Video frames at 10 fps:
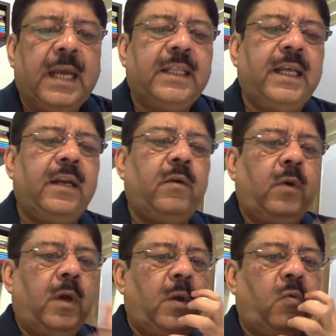Then
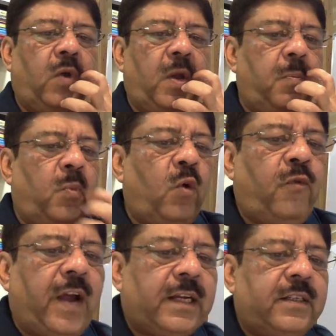one more
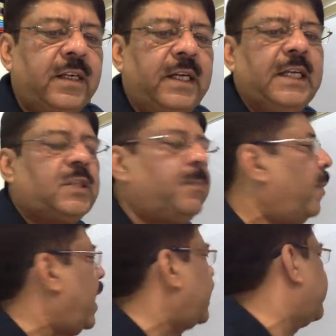factor is
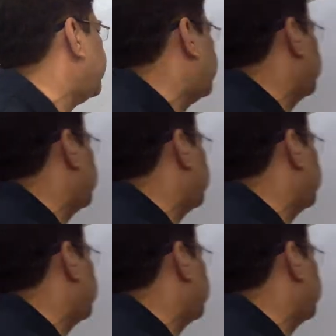market.